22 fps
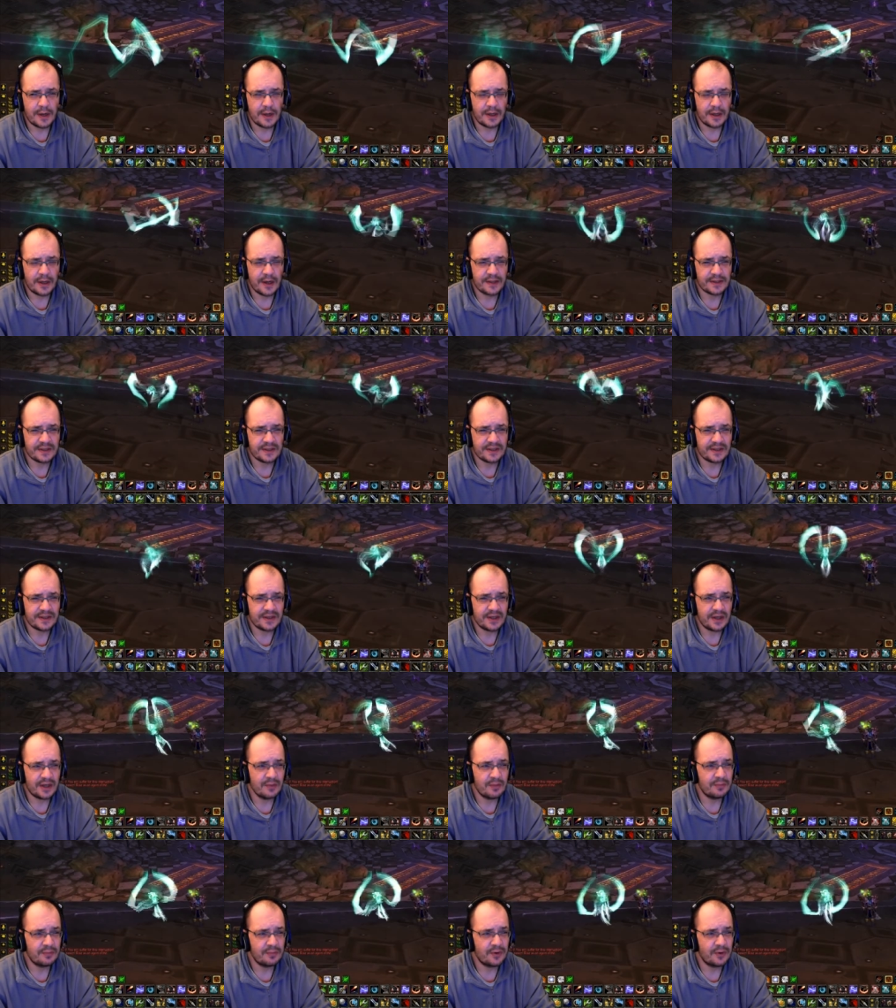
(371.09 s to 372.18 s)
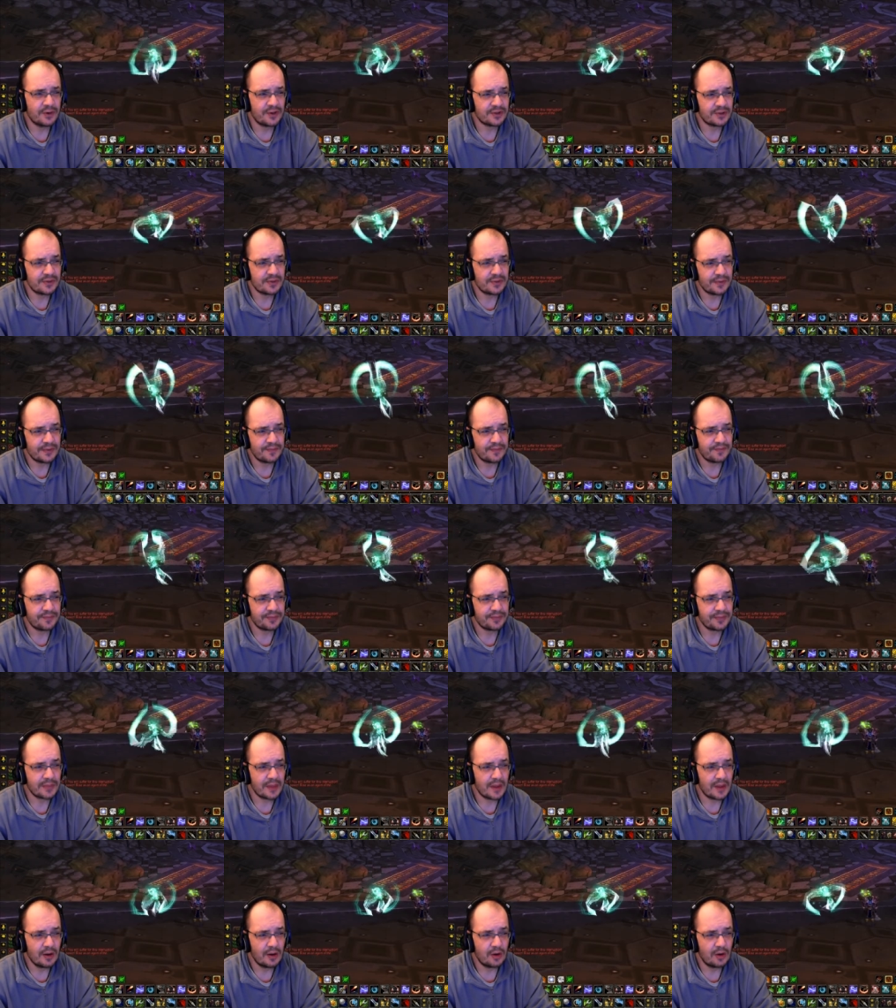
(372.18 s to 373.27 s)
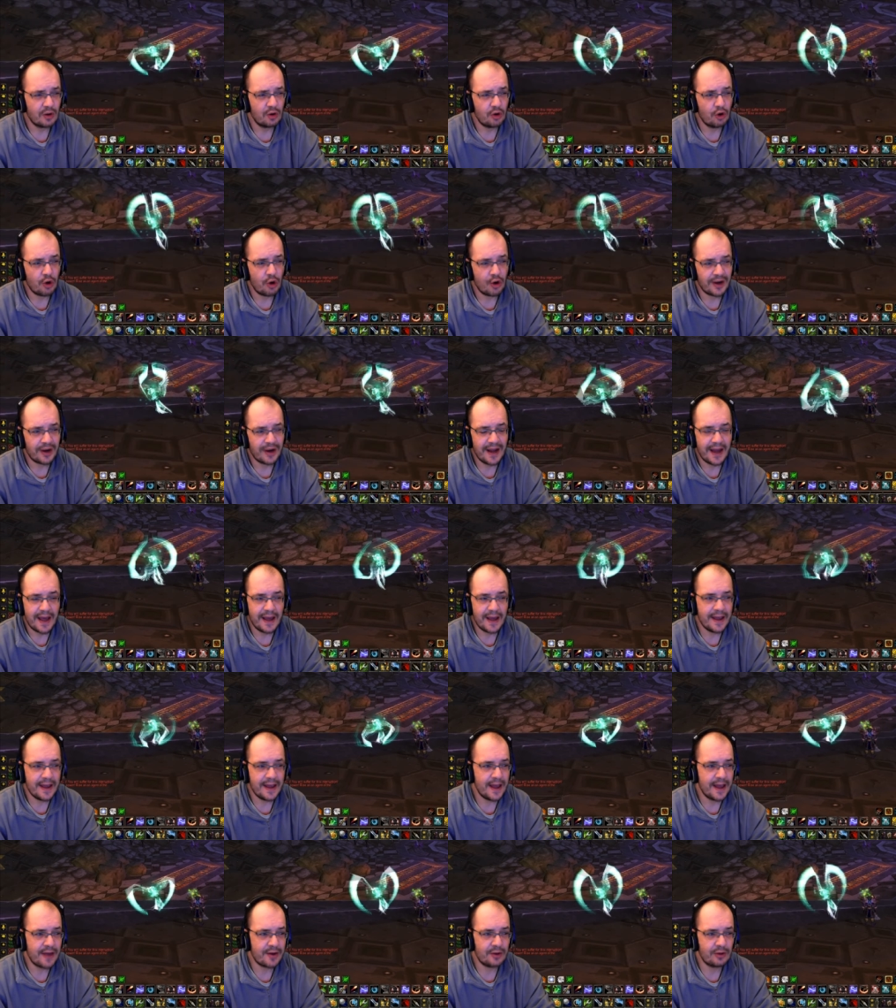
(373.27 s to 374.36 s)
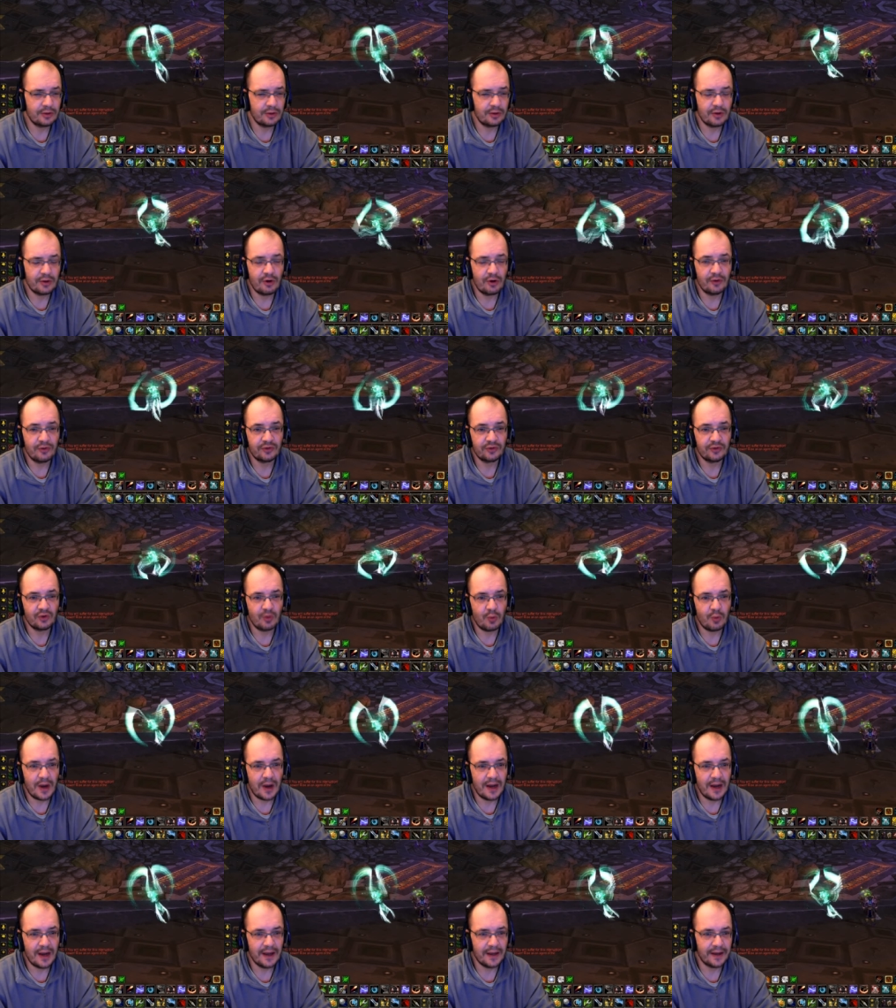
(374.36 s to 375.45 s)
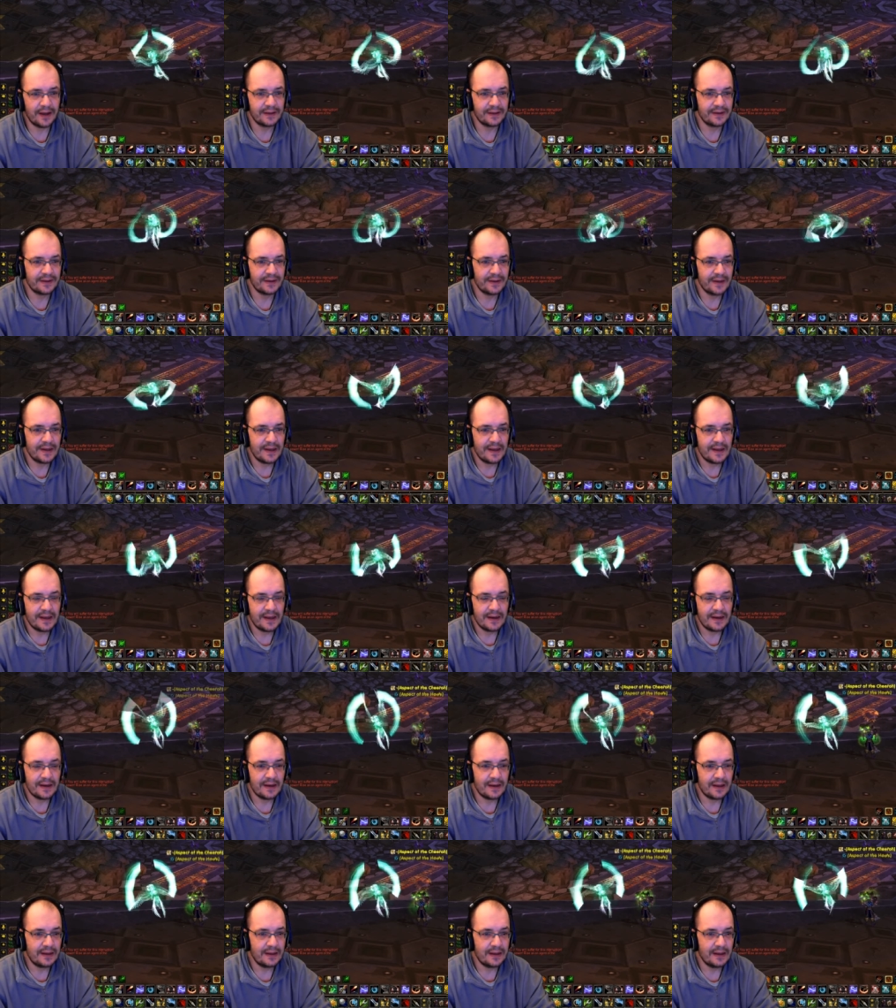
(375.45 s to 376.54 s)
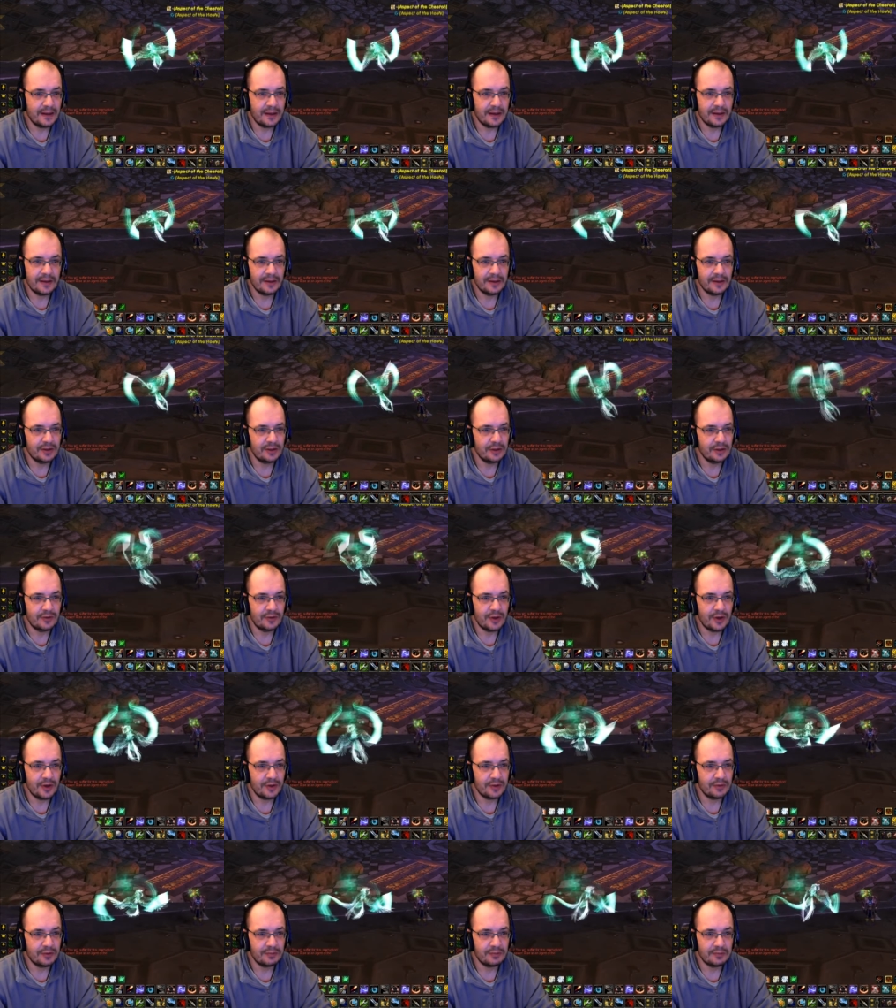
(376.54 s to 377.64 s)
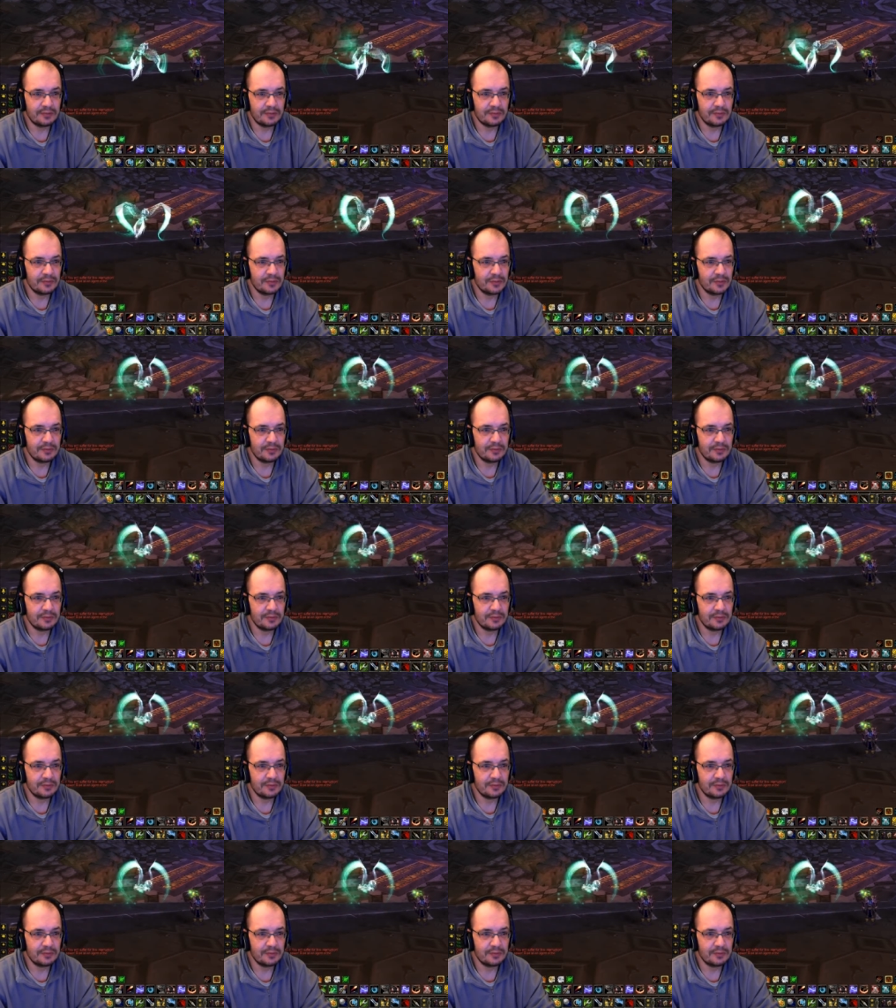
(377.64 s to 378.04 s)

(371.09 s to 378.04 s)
Right guys, the second boss, Korla Herald of Twilight. Now here you got to